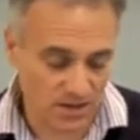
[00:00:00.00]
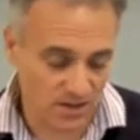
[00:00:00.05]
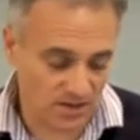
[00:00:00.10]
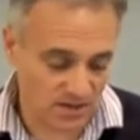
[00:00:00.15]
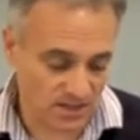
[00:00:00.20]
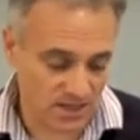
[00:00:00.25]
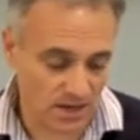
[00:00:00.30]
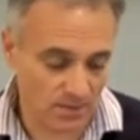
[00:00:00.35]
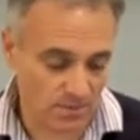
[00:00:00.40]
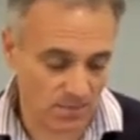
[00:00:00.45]
The
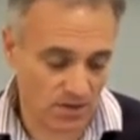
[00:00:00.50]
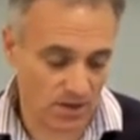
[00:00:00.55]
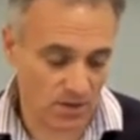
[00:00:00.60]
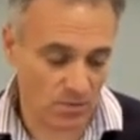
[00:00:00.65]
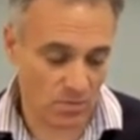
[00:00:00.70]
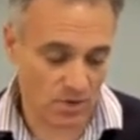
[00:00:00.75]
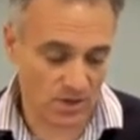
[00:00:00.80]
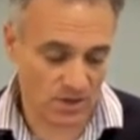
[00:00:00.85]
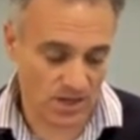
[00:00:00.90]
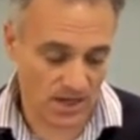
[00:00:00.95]
same
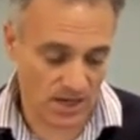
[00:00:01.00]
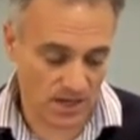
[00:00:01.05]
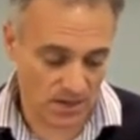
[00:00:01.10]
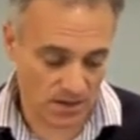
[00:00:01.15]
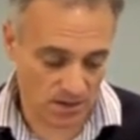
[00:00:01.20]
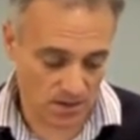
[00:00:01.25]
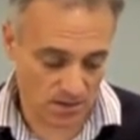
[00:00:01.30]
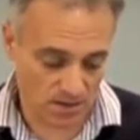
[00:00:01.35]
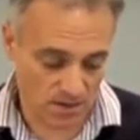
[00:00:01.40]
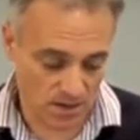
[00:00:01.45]
thing with
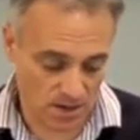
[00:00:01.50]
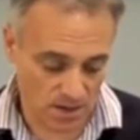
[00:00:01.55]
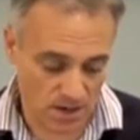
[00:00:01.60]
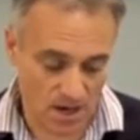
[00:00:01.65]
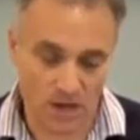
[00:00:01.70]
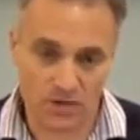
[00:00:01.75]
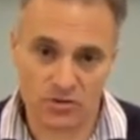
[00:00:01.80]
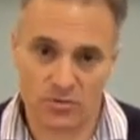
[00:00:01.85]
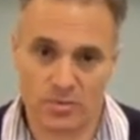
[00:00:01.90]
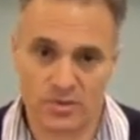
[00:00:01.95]
a
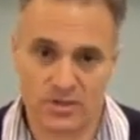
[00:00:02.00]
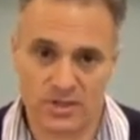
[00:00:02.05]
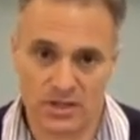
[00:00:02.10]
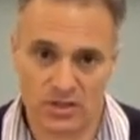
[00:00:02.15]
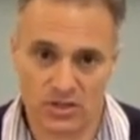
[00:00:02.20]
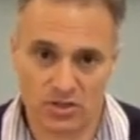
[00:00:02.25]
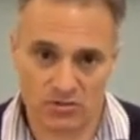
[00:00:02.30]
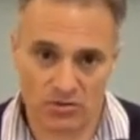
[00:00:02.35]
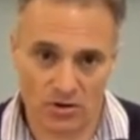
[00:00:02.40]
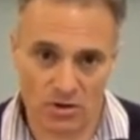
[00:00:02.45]

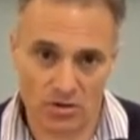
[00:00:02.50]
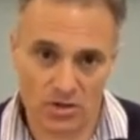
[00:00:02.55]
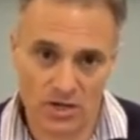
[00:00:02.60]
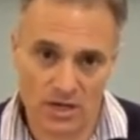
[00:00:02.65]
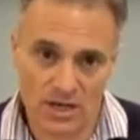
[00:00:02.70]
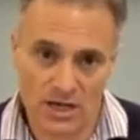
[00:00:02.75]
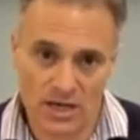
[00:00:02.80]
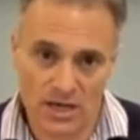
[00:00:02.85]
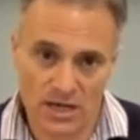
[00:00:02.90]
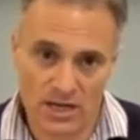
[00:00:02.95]
100% stroke.
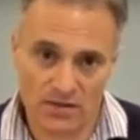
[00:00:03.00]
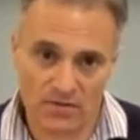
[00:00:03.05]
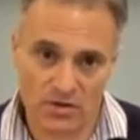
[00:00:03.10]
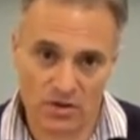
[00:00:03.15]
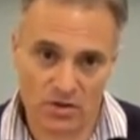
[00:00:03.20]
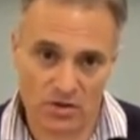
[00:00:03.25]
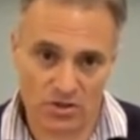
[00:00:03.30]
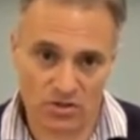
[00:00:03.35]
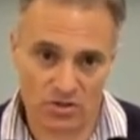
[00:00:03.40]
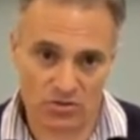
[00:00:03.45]
If
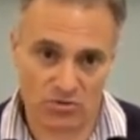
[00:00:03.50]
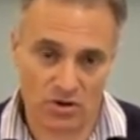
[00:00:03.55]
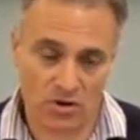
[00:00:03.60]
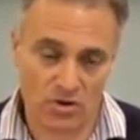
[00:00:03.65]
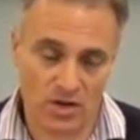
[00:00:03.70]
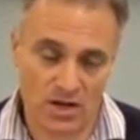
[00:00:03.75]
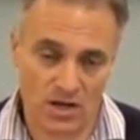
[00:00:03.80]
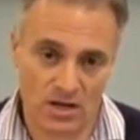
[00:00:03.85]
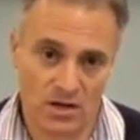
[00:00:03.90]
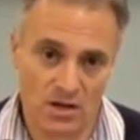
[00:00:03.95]
you can
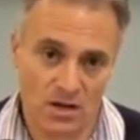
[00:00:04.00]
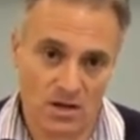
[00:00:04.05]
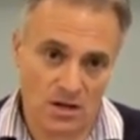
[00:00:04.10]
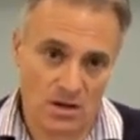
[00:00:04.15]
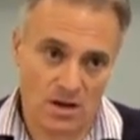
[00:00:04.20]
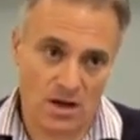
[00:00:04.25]
stroke it